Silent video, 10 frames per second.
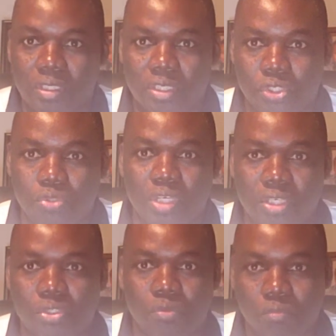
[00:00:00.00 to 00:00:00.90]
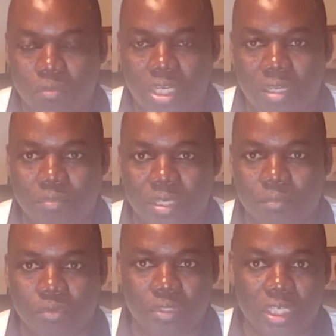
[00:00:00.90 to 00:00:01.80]
the students to help
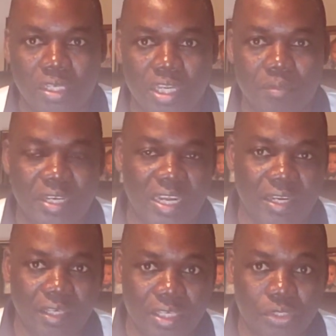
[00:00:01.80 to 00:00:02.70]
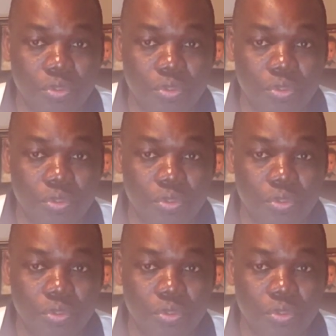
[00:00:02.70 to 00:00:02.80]
them with the labor that they need.